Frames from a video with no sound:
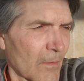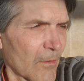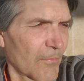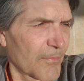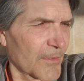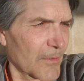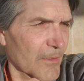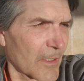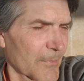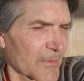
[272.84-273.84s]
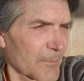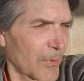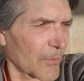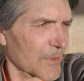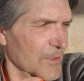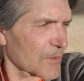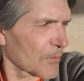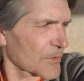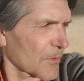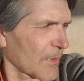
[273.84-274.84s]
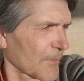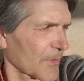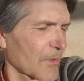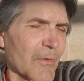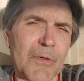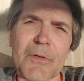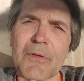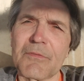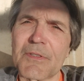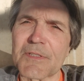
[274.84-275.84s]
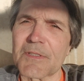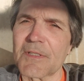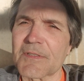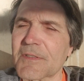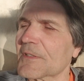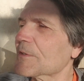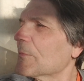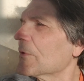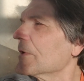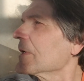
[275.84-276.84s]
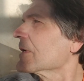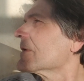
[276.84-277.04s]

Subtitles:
hopefully he'll come and poke his nose around the corner and visit us this morning.